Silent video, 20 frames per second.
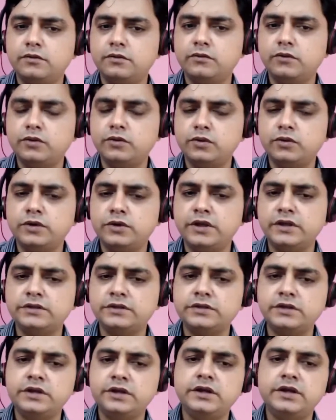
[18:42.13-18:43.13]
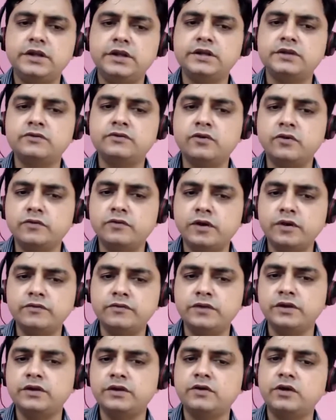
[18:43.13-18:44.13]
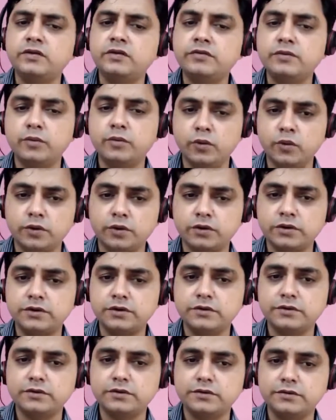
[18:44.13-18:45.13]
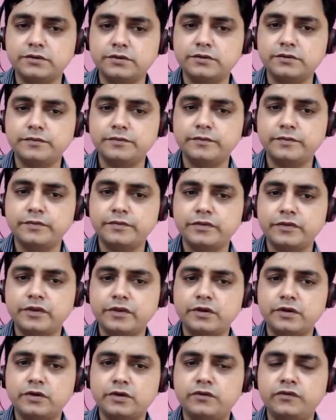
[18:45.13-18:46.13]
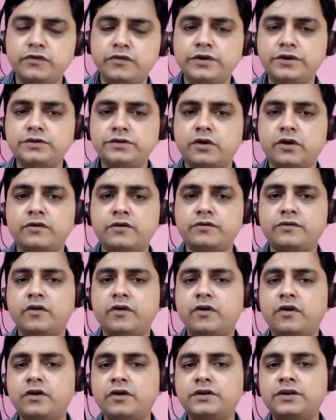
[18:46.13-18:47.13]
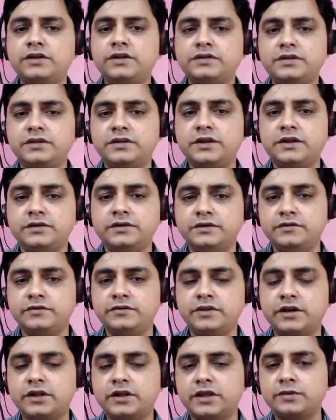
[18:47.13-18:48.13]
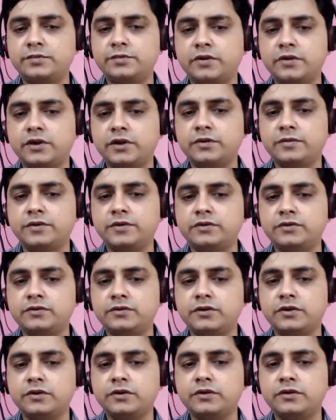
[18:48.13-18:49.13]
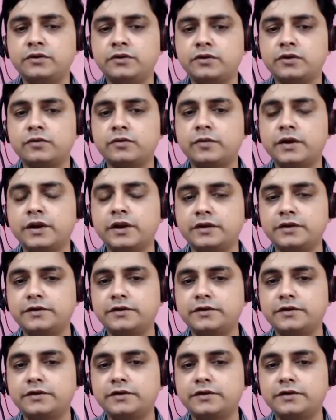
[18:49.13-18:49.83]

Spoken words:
2 days, 3 days, or 1 week, or even more to finish off all the incidents that keep on coming to your mind,